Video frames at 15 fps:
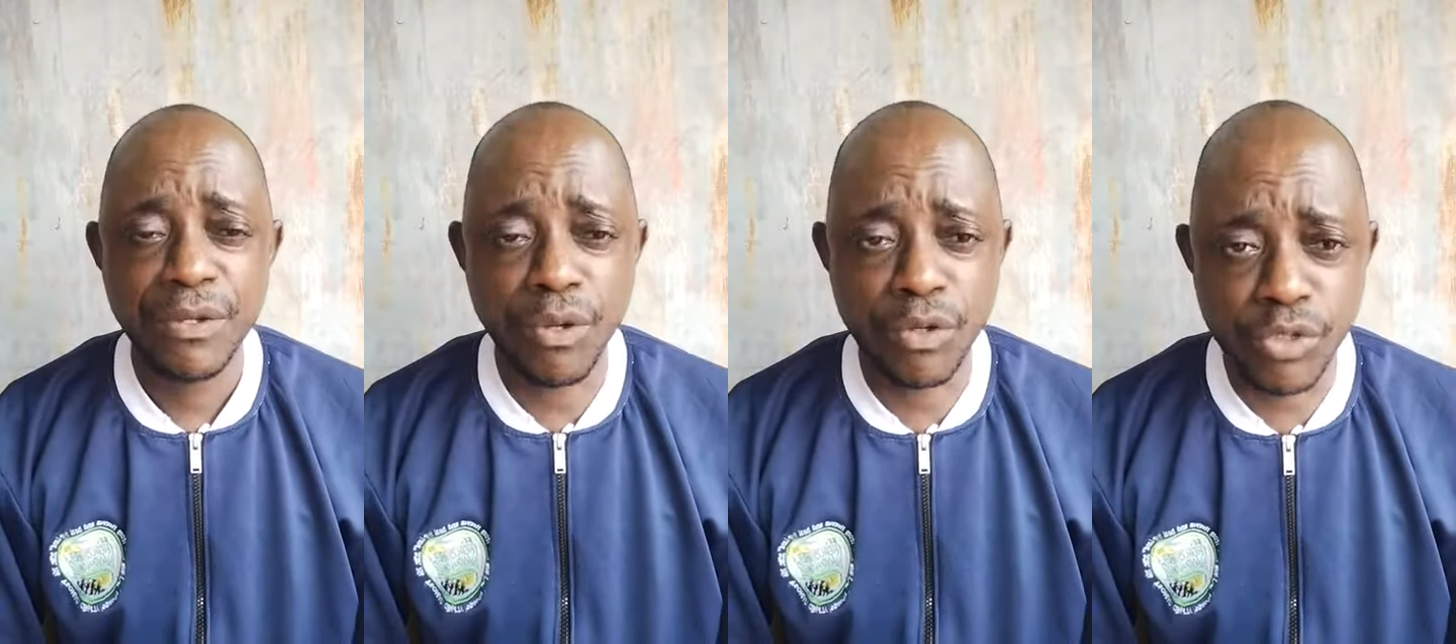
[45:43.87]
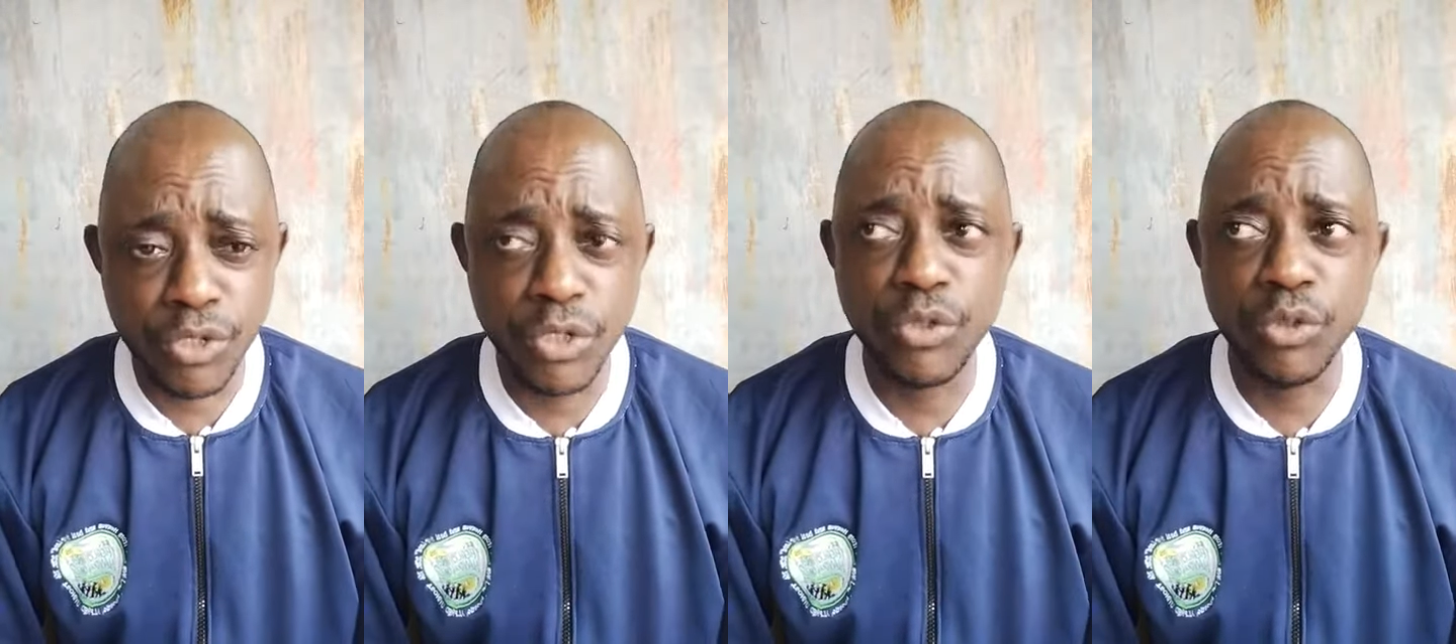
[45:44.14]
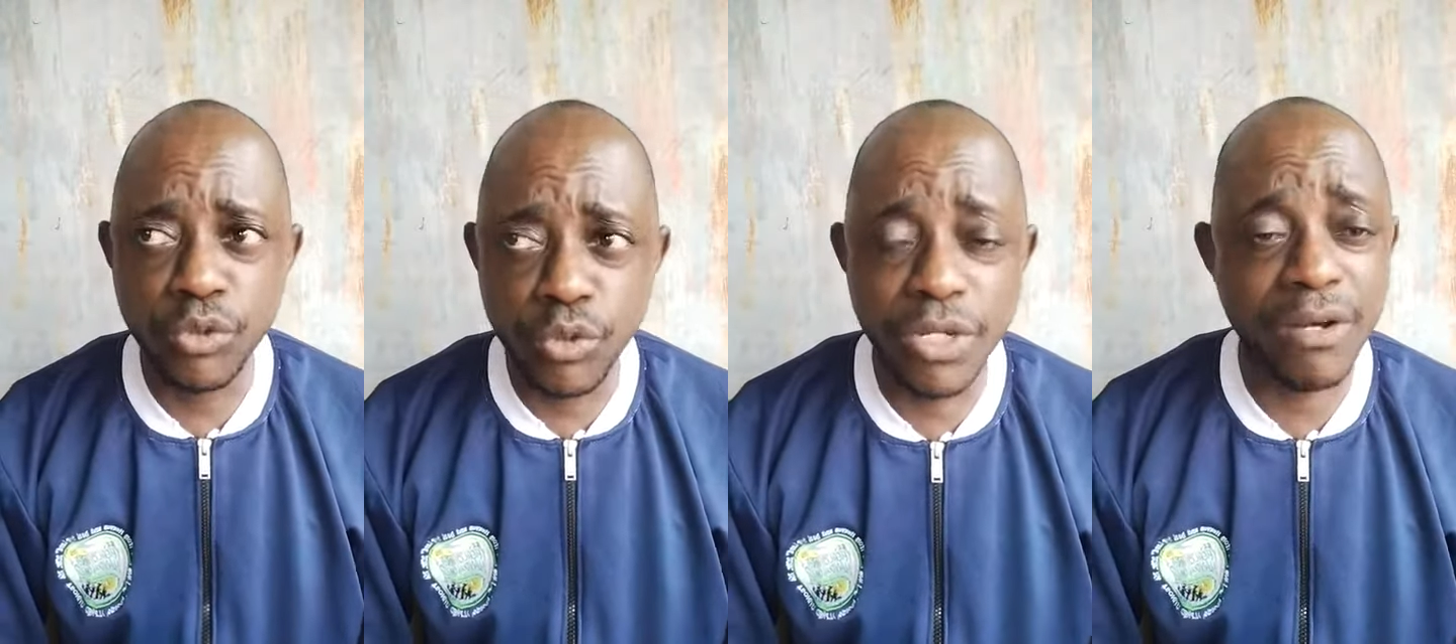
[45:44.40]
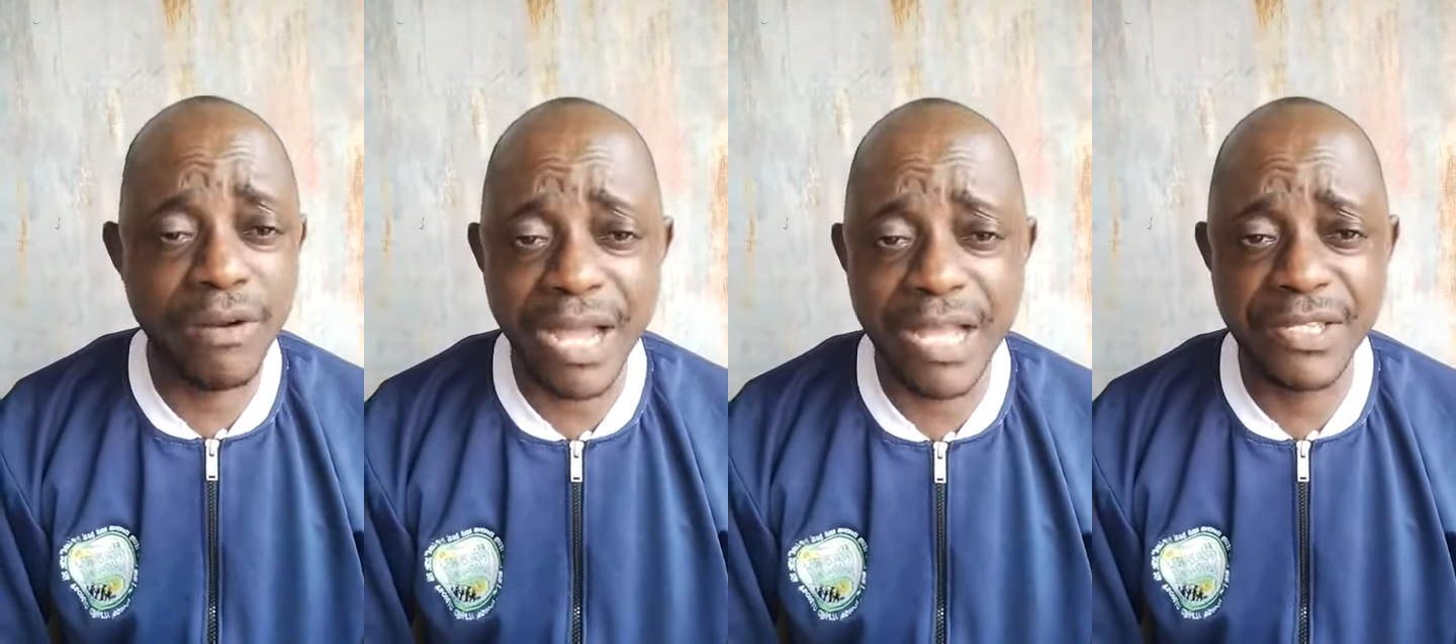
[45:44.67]
continue to do
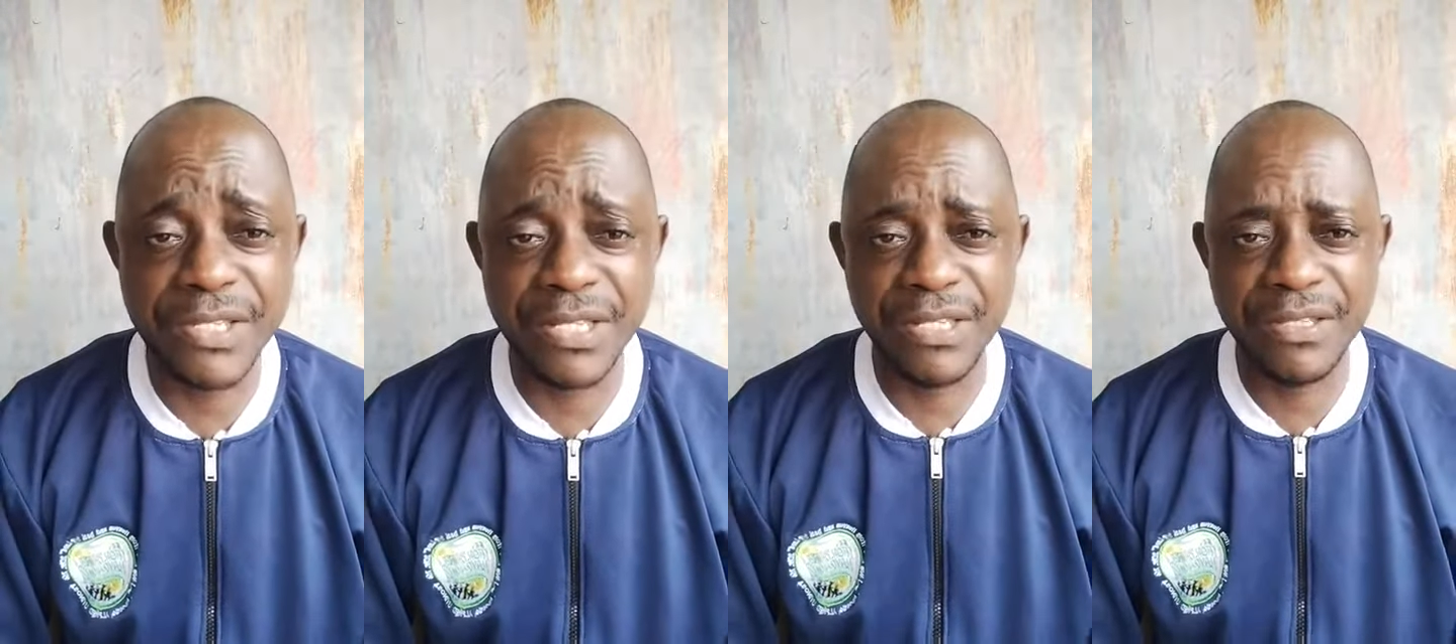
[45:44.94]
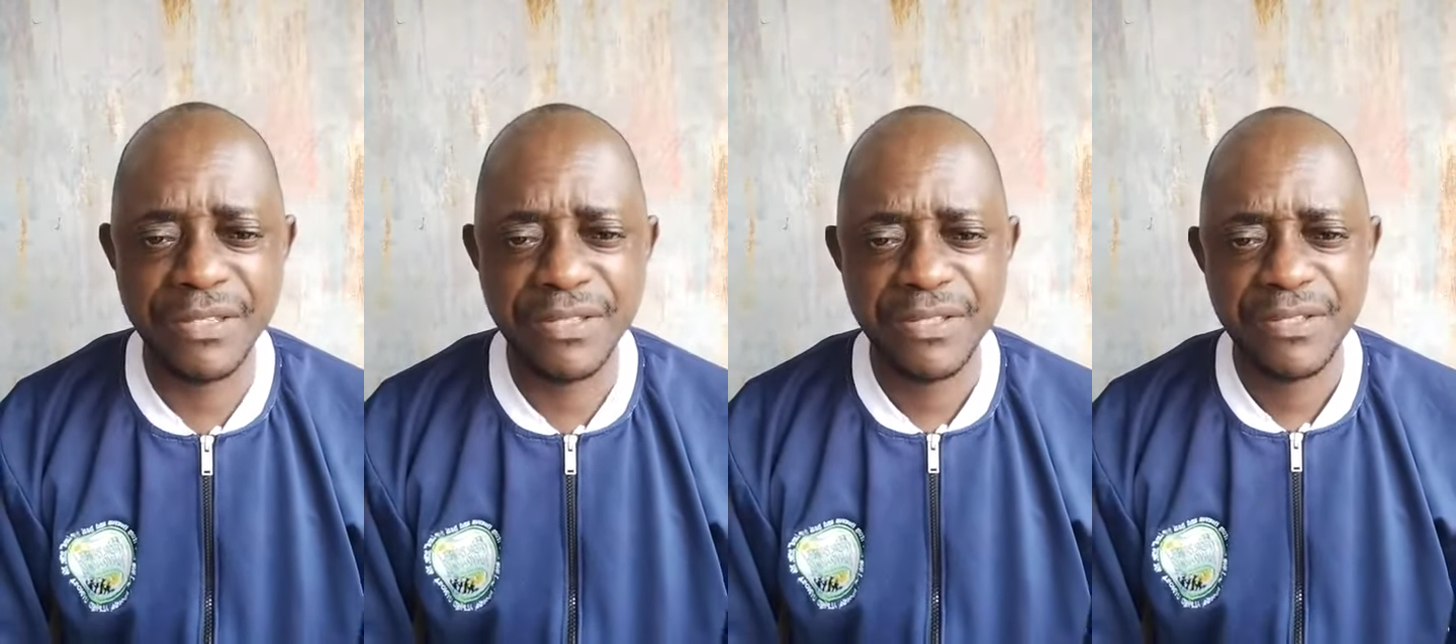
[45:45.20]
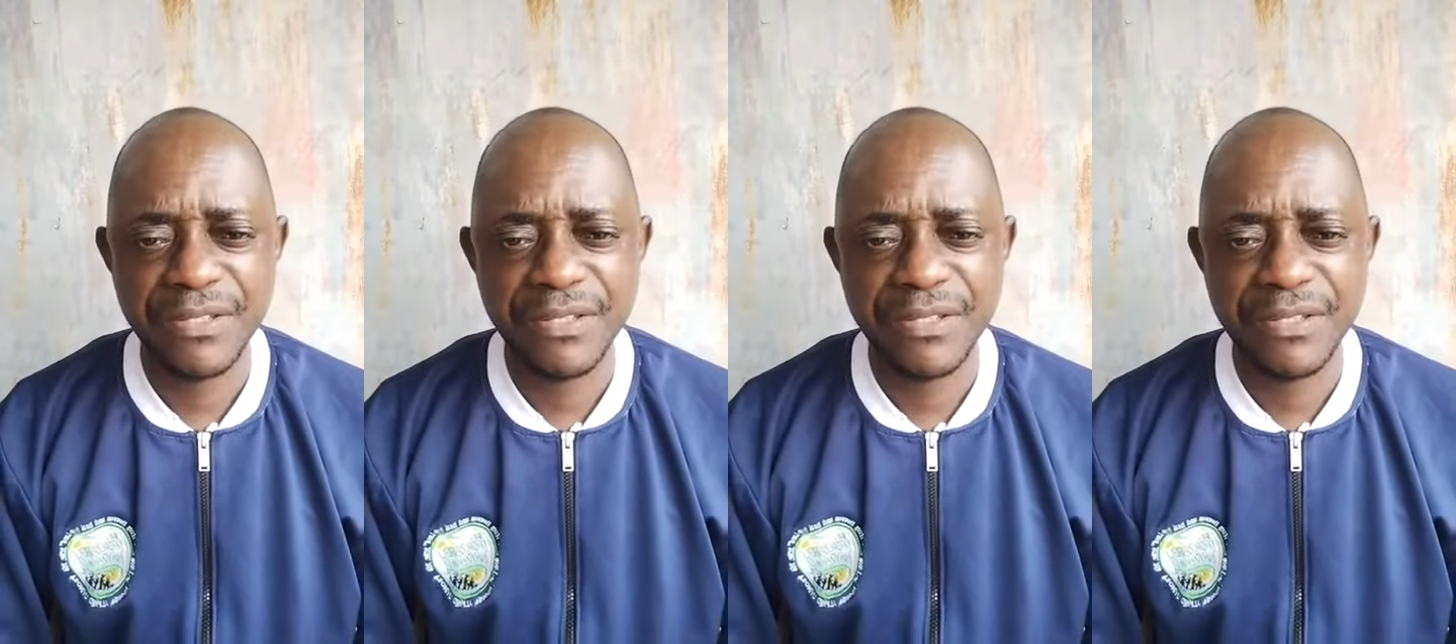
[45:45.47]
the right thing.